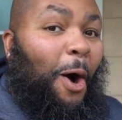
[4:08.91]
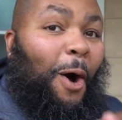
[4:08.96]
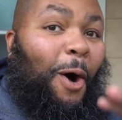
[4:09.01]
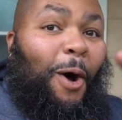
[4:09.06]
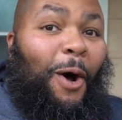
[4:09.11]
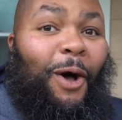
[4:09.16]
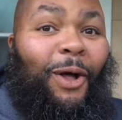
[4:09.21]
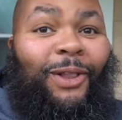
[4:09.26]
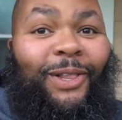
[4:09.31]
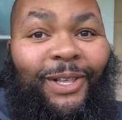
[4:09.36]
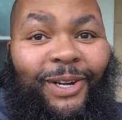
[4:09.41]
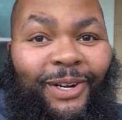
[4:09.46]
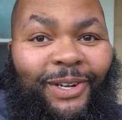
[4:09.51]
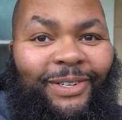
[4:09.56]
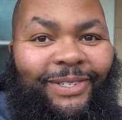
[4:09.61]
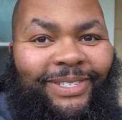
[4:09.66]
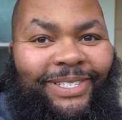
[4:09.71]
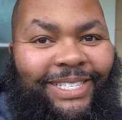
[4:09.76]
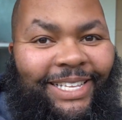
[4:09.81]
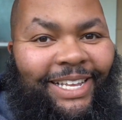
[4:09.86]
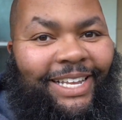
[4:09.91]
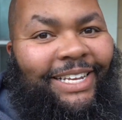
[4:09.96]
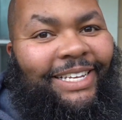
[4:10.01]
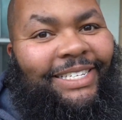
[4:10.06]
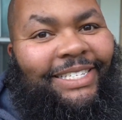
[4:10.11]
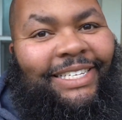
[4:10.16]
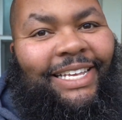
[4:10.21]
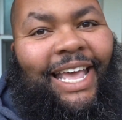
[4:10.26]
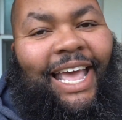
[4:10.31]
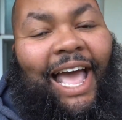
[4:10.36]
all of those
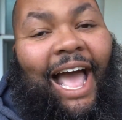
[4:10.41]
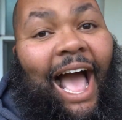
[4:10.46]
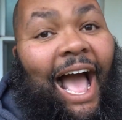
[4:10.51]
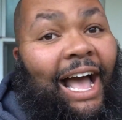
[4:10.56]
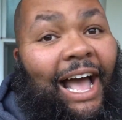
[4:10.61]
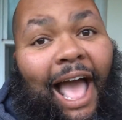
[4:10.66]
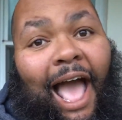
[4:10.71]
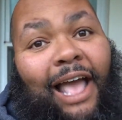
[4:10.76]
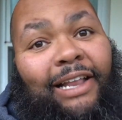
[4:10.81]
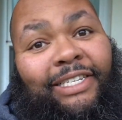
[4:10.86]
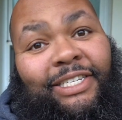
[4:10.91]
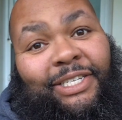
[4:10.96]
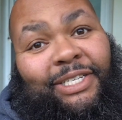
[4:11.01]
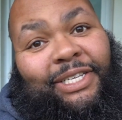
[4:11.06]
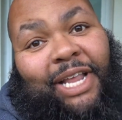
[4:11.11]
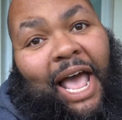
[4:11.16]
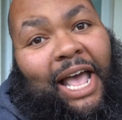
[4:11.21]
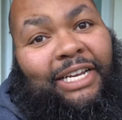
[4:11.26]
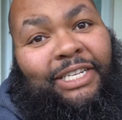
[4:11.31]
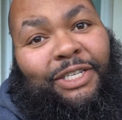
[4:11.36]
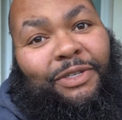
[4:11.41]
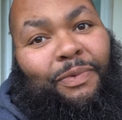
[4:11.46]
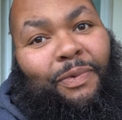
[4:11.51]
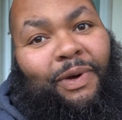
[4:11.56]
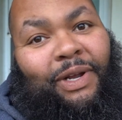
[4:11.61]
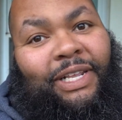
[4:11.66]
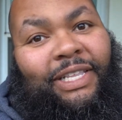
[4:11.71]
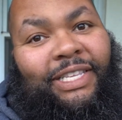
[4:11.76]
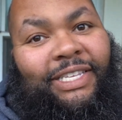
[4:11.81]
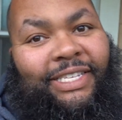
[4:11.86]
things I, I, just I just
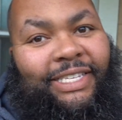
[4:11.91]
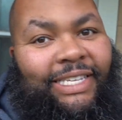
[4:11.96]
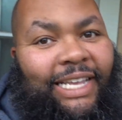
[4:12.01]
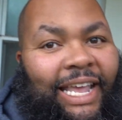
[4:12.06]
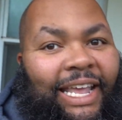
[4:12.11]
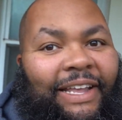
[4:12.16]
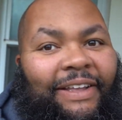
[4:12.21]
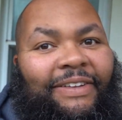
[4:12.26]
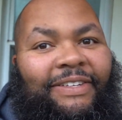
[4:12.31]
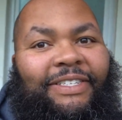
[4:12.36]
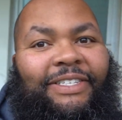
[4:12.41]
wanted to say.